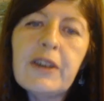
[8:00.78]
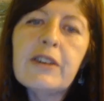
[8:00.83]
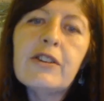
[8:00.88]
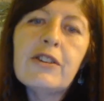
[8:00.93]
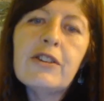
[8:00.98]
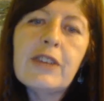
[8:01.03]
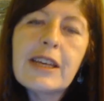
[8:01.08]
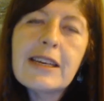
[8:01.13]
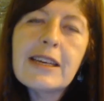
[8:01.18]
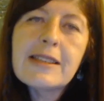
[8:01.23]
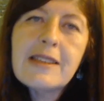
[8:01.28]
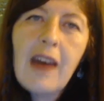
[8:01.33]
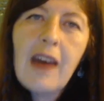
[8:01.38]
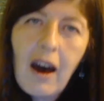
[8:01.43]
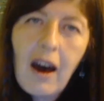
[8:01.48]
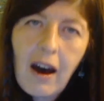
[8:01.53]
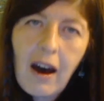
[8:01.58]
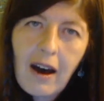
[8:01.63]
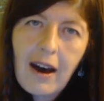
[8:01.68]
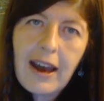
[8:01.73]
functioning is
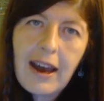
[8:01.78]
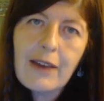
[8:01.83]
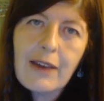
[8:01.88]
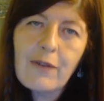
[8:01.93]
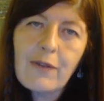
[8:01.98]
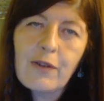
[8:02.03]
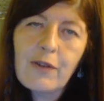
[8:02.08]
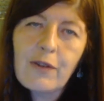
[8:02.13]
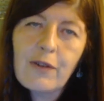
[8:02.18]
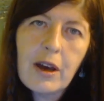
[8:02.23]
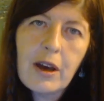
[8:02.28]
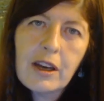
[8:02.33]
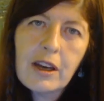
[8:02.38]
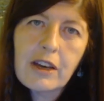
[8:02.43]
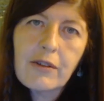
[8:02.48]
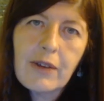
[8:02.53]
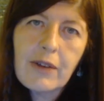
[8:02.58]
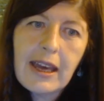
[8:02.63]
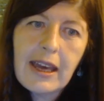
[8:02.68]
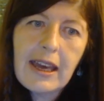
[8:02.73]
high for
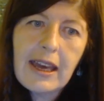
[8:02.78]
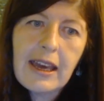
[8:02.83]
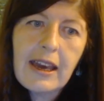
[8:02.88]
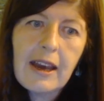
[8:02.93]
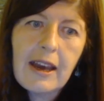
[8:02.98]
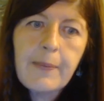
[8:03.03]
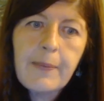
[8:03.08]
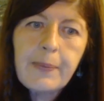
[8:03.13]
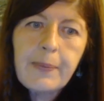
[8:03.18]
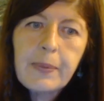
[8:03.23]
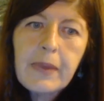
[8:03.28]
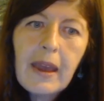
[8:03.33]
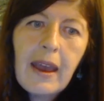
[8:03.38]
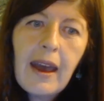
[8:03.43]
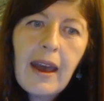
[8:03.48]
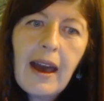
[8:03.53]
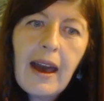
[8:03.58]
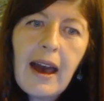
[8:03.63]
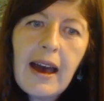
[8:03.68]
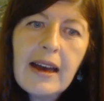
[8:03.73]
Mercury here,
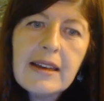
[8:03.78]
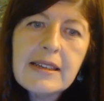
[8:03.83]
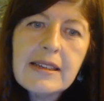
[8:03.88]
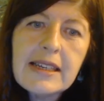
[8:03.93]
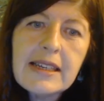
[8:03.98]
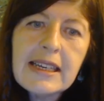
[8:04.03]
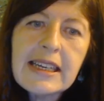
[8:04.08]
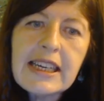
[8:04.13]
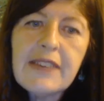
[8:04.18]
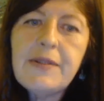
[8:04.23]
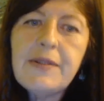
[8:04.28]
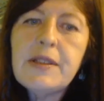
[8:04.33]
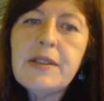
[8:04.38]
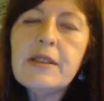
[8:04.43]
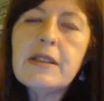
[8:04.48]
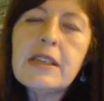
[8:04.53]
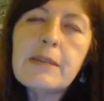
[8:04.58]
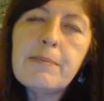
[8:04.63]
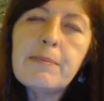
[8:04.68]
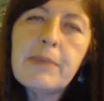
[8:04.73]
and it gives
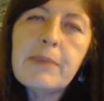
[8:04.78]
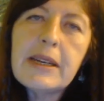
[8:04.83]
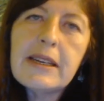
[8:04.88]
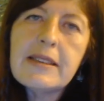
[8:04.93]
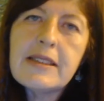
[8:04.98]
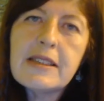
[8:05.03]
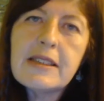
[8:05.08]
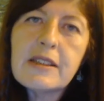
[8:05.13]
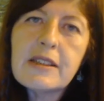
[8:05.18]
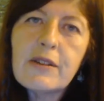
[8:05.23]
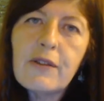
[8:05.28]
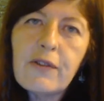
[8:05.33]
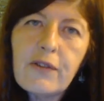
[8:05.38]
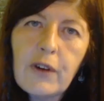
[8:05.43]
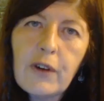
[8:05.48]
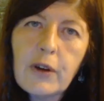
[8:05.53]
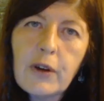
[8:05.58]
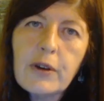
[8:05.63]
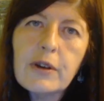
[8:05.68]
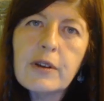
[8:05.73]
you the ability to
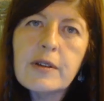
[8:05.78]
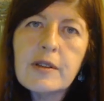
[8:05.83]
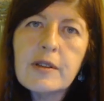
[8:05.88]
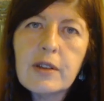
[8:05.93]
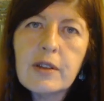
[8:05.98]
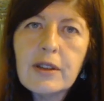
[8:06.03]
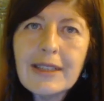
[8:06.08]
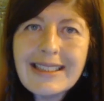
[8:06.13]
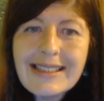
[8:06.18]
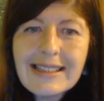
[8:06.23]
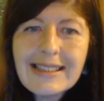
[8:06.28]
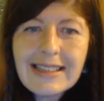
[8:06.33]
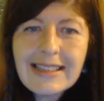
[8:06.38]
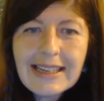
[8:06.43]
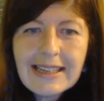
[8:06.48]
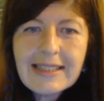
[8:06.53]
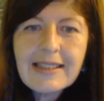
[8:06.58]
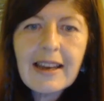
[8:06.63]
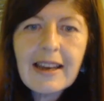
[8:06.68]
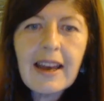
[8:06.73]
focus on the
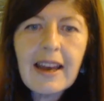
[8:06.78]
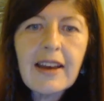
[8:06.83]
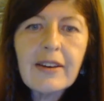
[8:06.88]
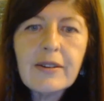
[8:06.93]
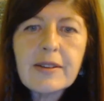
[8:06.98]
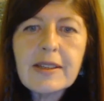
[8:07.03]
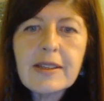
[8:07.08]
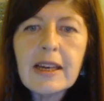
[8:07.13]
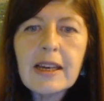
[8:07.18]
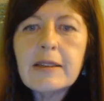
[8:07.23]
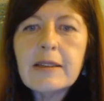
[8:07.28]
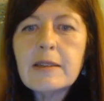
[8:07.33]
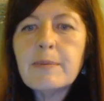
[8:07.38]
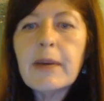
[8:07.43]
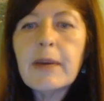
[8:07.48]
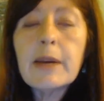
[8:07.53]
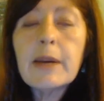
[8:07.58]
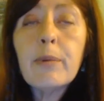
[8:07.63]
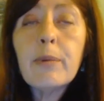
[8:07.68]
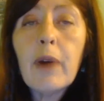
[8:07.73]
details and
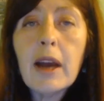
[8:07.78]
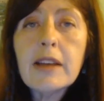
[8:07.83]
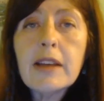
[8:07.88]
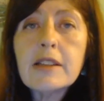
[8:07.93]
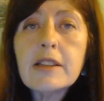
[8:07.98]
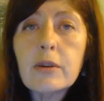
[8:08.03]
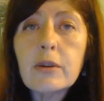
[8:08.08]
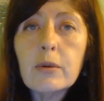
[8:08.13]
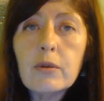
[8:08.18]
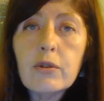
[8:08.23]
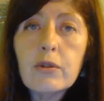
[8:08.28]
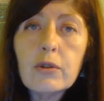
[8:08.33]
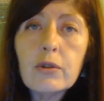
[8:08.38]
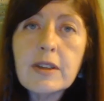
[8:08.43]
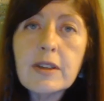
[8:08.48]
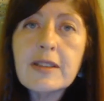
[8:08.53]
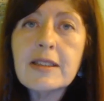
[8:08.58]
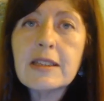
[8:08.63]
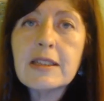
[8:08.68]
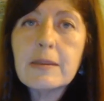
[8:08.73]
make practical
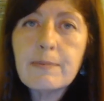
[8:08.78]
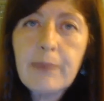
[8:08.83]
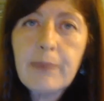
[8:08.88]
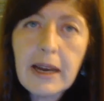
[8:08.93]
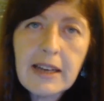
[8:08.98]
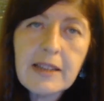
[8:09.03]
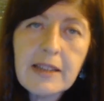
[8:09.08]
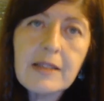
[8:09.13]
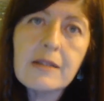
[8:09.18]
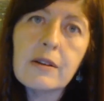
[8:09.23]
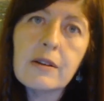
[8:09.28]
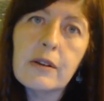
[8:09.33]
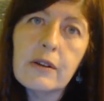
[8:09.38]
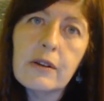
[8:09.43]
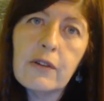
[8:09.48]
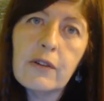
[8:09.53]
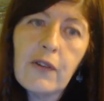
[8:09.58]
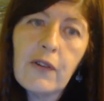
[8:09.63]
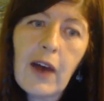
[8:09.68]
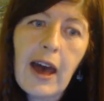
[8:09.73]
choices based on
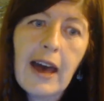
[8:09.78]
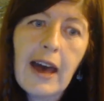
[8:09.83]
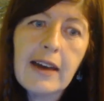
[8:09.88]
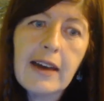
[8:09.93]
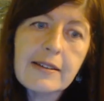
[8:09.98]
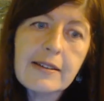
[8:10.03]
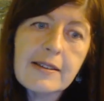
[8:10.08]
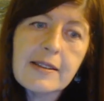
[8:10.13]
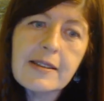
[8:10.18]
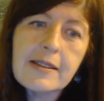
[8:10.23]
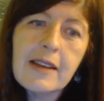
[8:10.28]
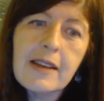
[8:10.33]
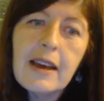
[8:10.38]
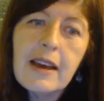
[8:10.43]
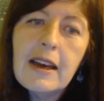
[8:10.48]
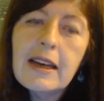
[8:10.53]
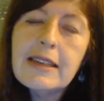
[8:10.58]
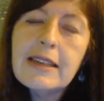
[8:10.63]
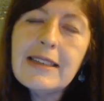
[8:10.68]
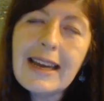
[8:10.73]
the facts.
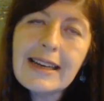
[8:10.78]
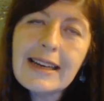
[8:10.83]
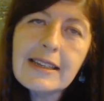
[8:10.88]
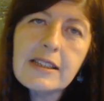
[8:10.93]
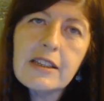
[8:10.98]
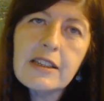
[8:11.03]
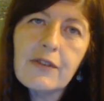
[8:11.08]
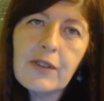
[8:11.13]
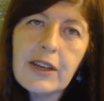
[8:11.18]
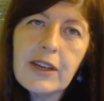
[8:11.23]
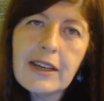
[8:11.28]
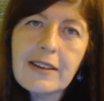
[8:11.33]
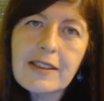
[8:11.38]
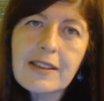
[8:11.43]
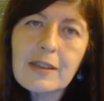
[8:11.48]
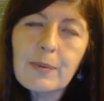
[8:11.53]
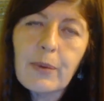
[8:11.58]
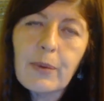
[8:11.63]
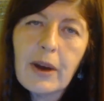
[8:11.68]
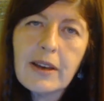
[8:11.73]
Negatively
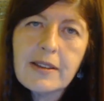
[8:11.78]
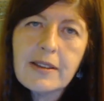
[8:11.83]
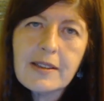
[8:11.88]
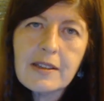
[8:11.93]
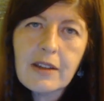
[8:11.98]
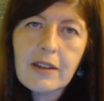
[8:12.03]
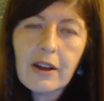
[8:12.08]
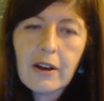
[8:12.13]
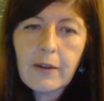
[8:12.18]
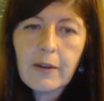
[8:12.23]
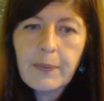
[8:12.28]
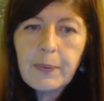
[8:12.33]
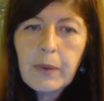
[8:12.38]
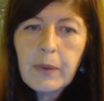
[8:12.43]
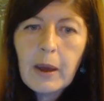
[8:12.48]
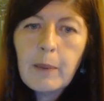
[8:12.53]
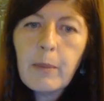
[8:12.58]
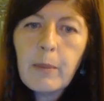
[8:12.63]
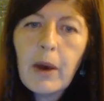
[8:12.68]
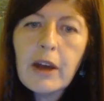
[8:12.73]
expressed though,
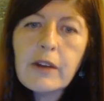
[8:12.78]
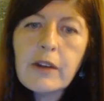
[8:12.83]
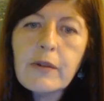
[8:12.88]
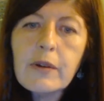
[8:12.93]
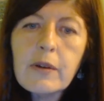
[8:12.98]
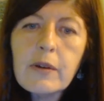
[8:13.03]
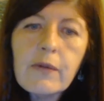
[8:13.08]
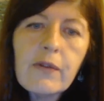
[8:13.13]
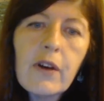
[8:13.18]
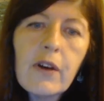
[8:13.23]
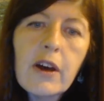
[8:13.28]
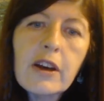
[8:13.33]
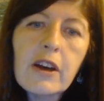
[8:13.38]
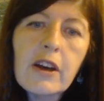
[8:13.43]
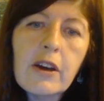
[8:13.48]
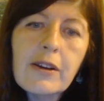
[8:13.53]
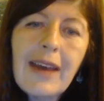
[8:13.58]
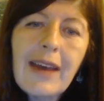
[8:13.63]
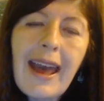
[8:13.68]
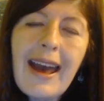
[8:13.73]
Mercury in
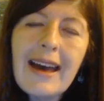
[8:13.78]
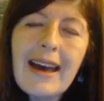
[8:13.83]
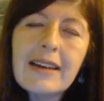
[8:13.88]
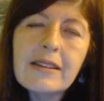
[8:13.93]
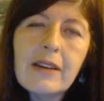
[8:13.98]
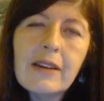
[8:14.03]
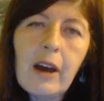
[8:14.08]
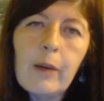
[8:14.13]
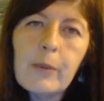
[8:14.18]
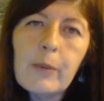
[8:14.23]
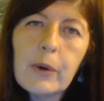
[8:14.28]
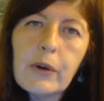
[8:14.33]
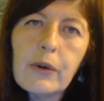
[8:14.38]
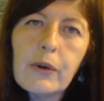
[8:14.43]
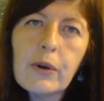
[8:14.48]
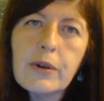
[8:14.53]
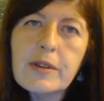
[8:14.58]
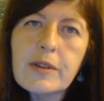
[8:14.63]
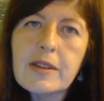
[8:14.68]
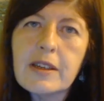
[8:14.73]
Virgo can come
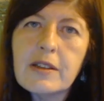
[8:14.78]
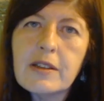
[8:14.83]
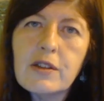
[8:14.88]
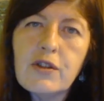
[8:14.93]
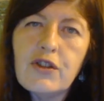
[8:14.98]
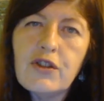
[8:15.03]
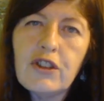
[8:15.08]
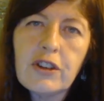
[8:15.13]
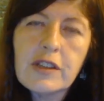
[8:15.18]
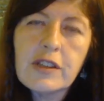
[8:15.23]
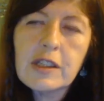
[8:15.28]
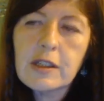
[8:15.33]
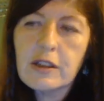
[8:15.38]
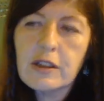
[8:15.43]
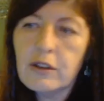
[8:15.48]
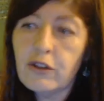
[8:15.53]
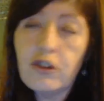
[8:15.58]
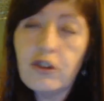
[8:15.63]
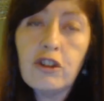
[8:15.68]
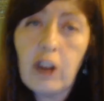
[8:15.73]
across as
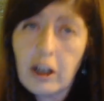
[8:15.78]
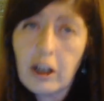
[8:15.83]
just